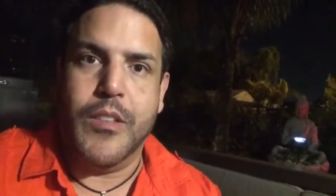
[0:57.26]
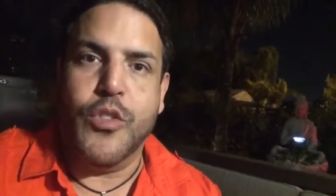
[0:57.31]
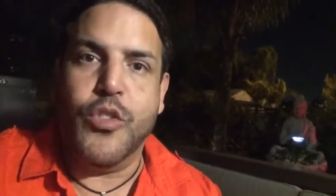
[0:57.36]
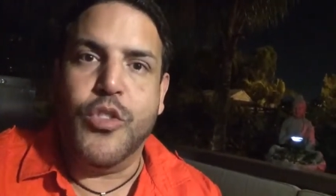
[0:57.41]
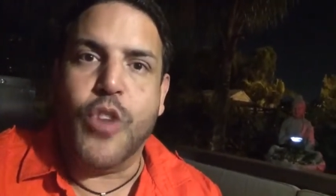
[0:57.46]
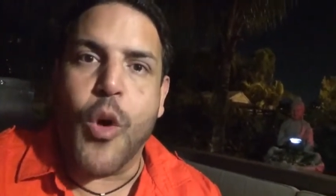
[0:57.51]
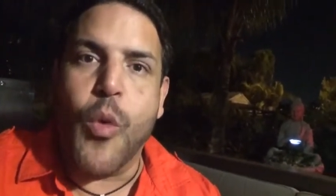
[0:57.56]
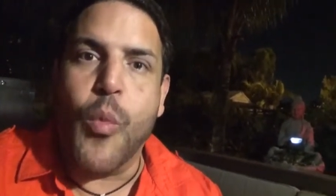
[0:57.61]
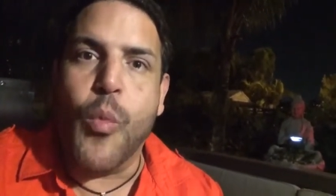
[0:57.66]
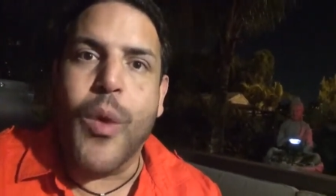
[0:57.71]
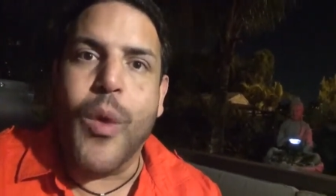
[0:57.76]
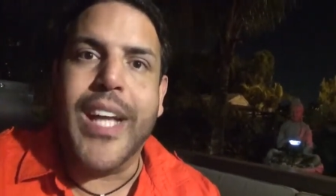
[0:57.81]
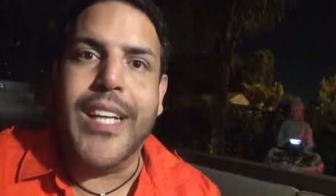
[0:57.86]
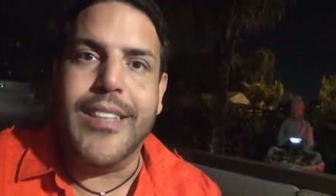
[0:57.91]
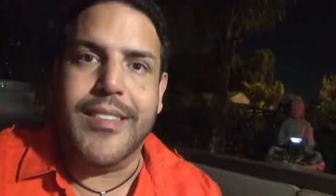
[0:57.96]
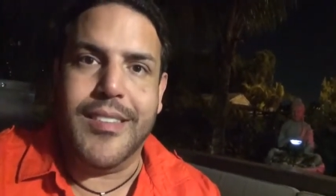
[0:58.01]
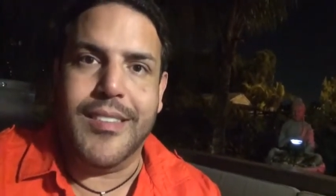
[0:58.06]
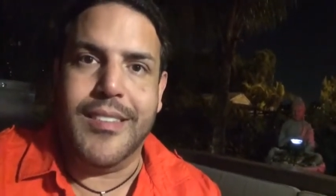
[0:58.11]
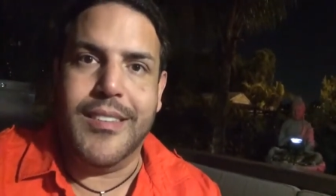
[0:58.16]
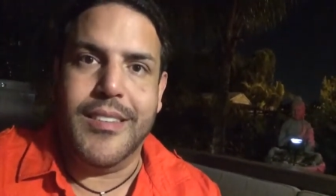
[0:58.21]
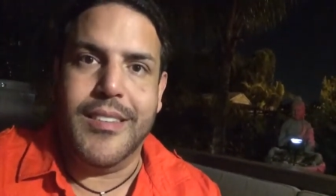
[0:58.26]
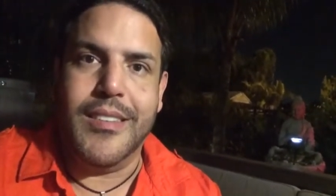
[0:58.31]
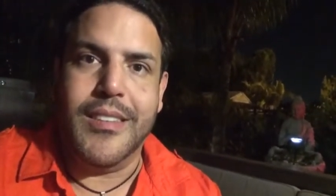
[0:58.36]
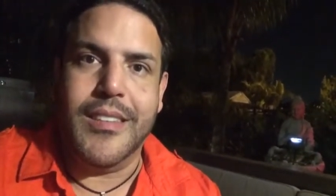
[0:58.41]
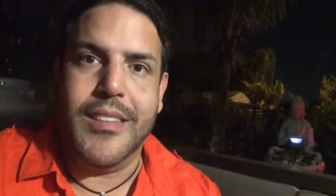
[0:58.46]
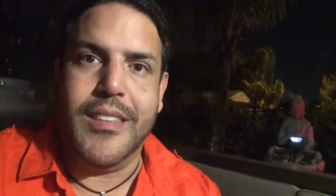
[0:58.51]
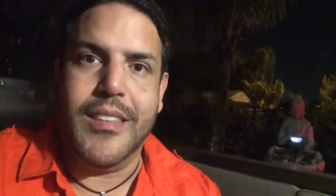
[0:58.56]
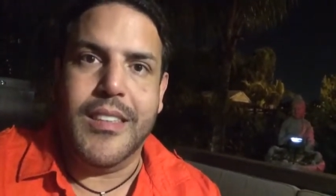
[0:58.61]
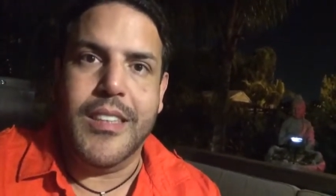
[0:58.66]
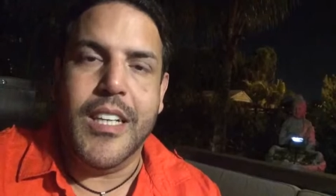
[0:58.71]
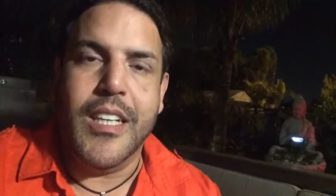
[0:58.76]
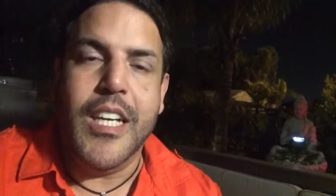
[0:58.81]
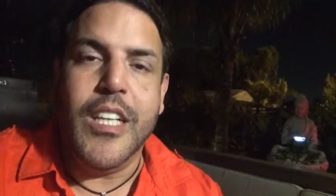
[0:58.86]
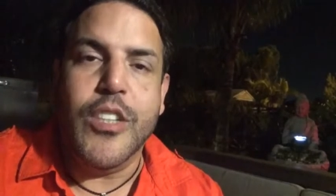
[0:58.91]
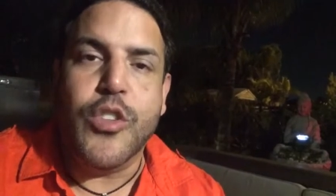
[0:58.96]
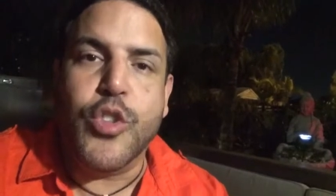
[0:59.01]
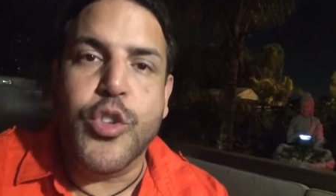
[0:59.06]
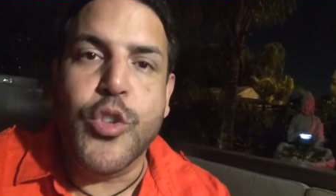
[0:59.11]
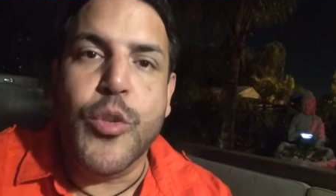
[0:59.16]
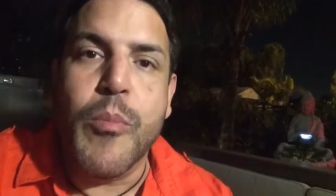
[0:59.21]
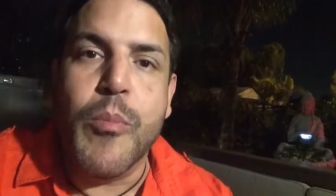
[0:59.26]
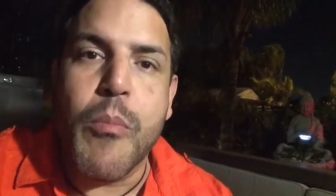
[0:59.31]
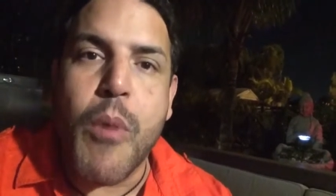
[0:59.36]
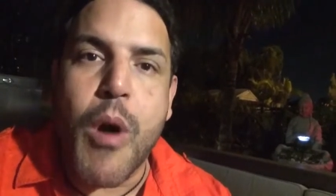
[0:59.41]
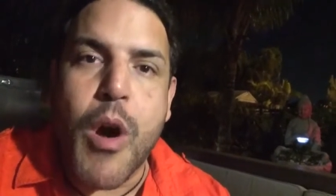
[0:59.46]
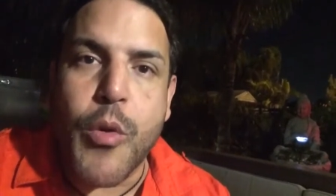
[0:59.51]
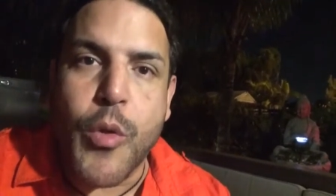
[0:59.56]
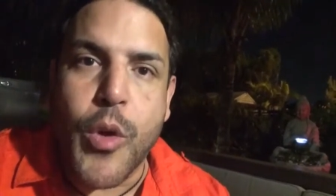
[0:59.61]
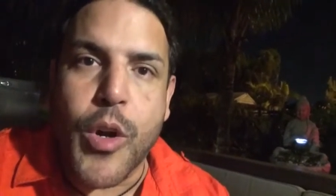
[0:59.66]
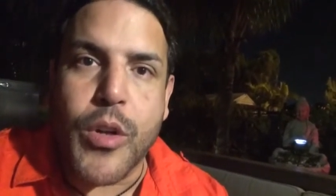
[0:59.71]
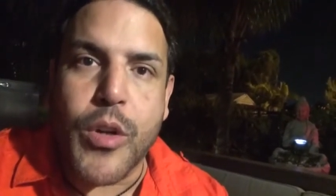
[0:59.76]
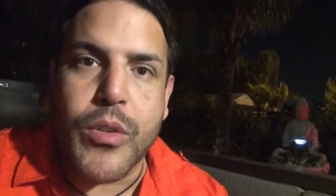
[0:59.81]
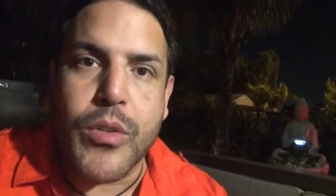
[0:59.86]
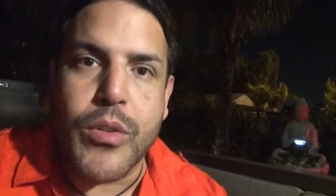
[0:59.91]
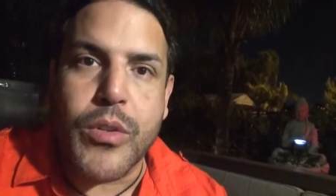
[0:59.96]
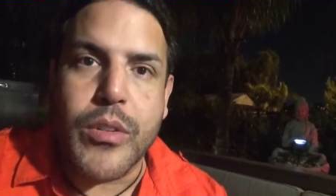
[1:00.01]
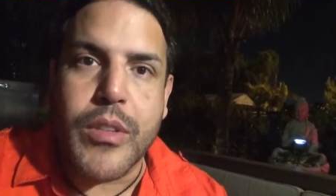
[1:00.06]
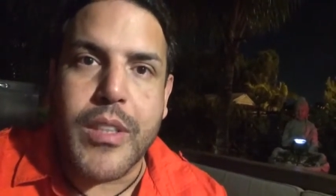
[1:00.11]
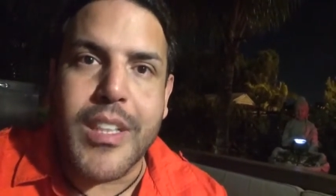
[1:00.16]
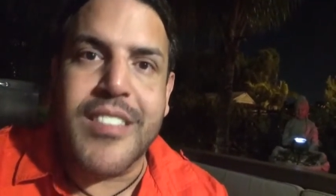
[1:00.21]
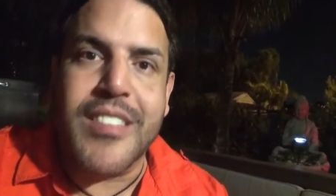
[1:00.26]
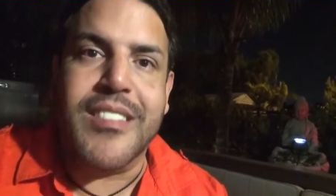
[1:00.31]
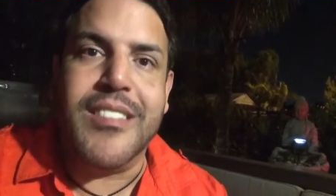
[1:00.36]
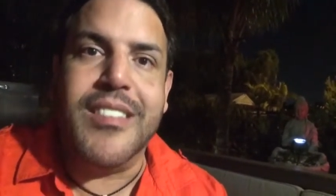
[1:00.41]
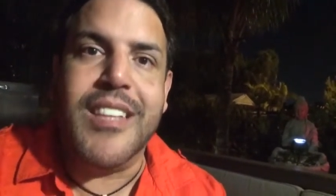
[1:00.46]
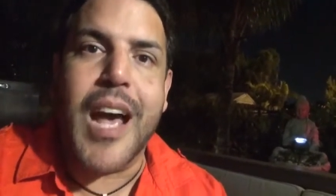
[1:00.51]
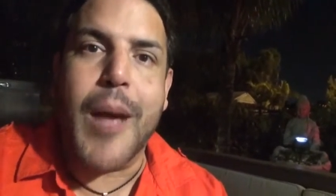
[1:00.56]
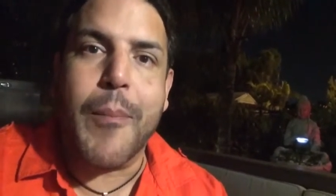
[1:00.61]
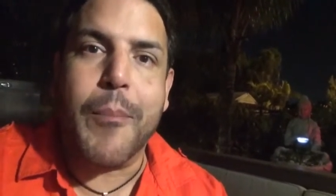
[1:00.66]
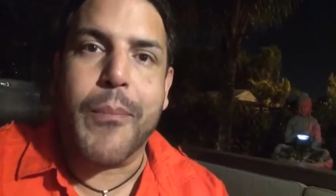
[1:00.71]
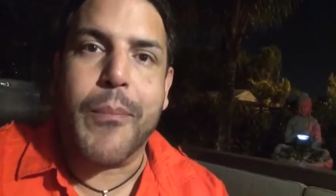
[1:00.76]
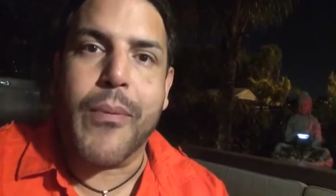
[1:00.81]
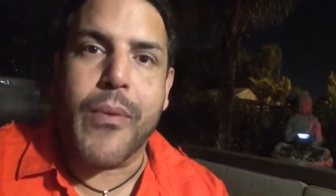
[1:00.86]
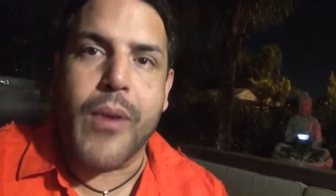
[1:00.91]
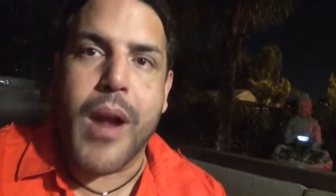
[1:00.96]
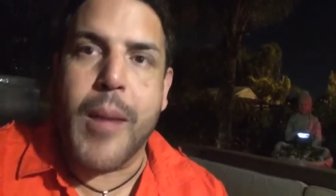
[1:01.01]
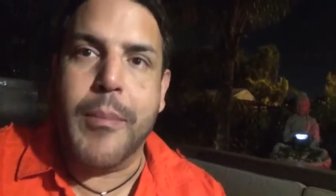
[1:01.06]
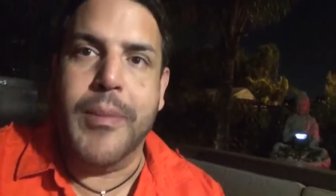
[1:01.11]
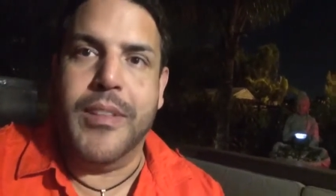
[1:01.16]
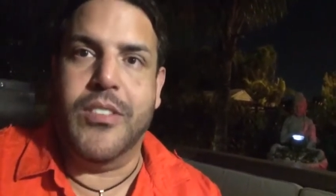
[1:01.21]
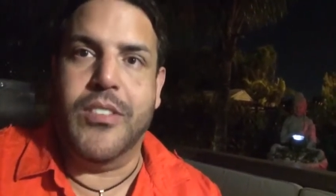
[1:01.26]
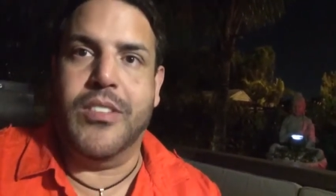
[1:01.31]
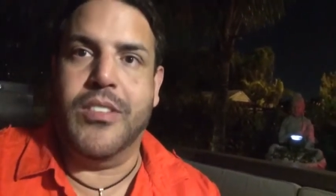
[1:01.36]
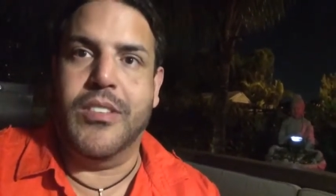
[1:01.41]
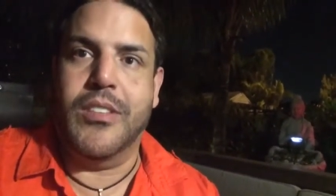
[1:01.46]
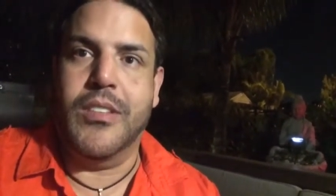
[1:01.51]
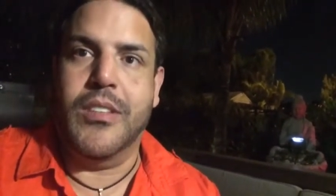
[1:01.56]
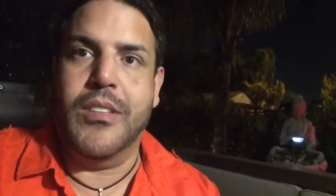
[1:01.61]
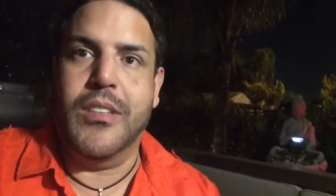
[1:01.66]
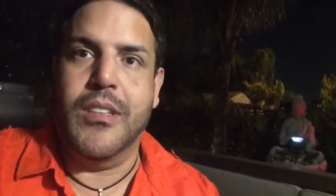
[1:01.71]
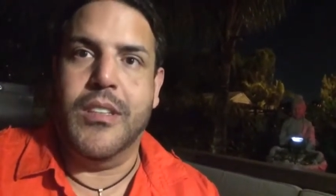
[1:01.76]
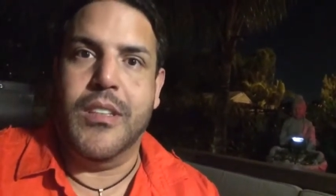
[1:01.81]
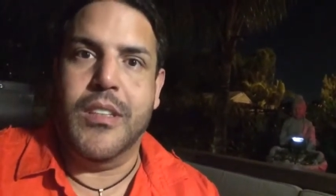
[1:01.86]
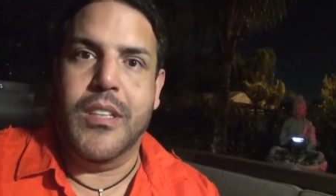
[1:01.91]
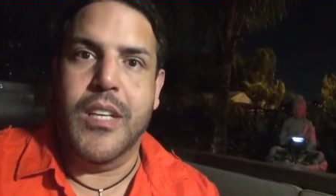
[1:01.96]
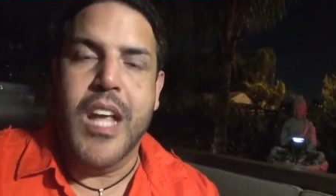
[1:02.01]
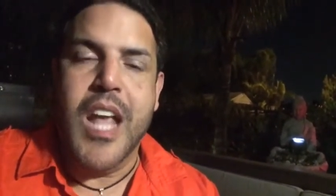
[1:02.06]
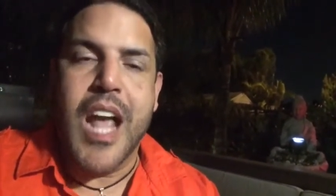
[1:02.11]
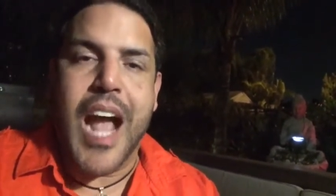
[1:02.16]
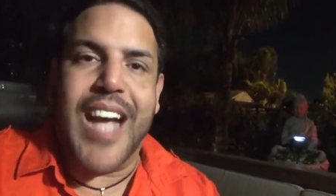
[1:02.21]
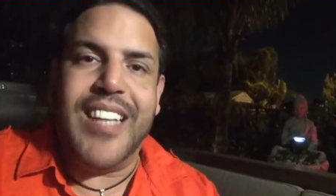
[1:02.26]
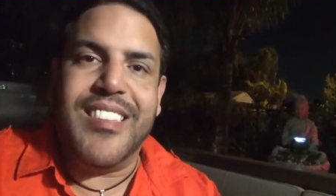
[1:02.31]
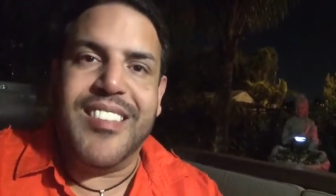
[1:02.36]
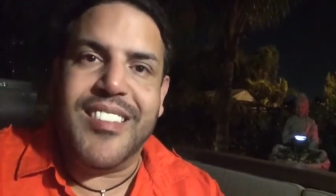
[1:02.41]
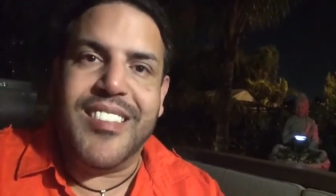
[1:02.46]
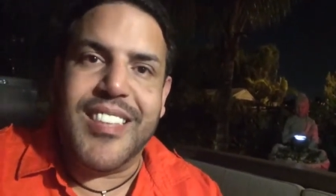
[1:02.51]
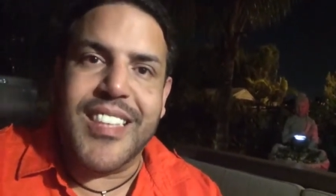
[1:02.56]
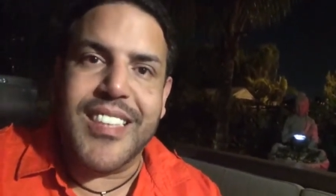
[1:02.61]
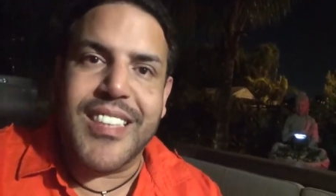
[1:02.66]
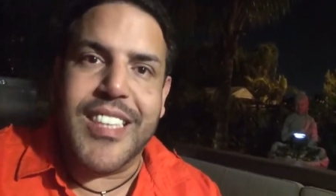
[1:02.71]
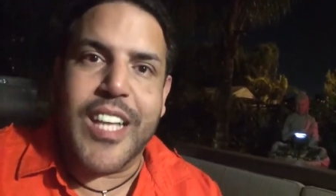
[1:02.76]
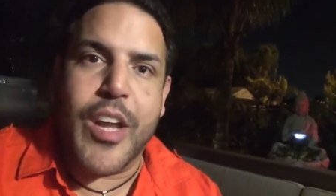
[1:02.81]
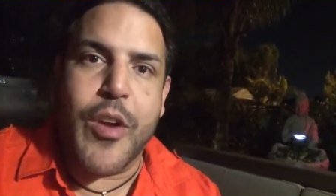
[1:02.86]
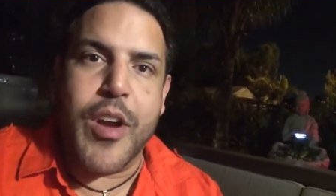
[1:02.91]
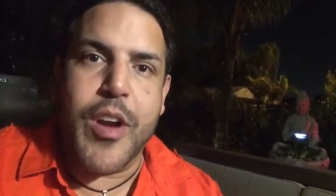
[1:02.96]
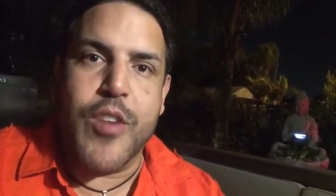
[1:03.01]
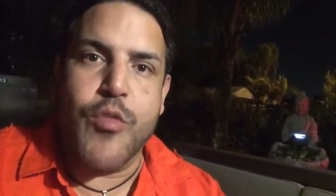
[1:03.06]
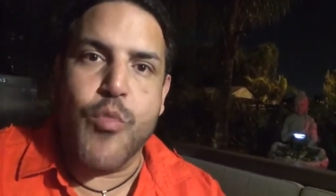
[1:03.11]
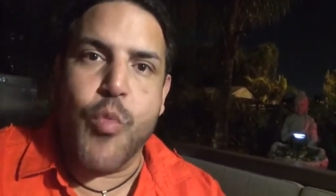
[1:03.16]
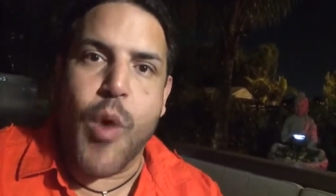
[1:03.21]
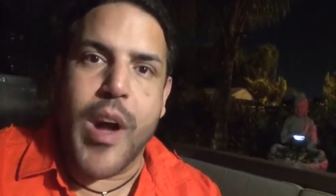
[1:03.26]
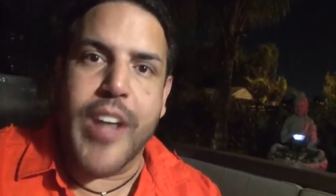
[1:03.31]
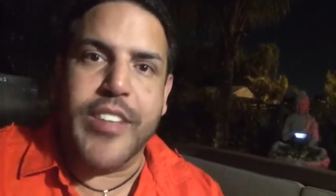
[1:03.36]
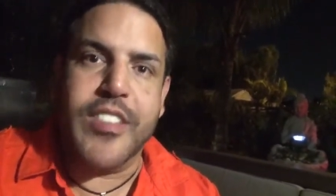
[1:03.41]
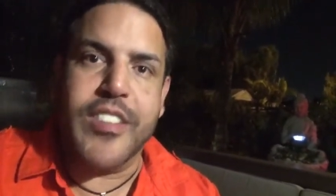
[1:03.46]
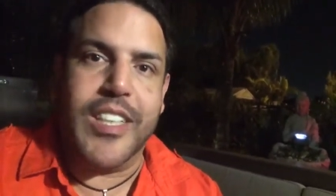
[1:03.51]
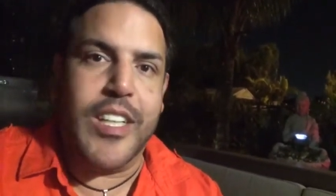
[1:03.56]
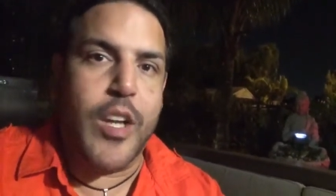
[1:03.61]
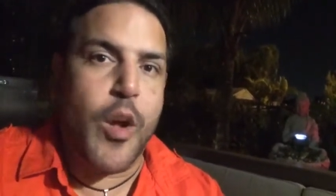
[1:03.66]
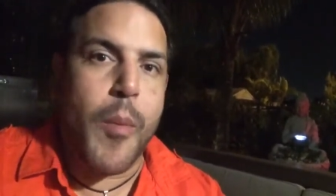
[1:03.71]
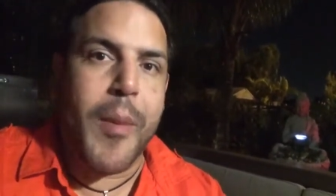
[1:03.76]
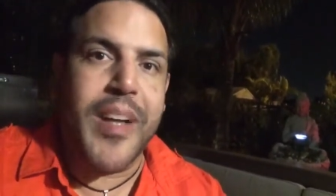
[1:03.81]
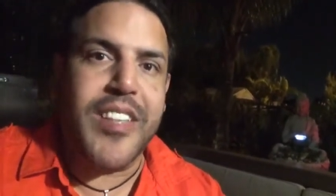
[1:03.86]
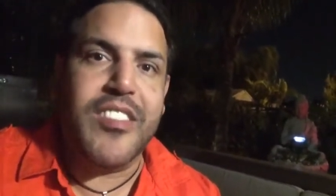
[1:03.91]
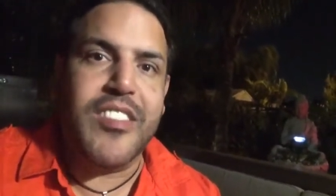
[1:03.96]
Don't wait. Tomorrow is not promise. I sit there and watch in all my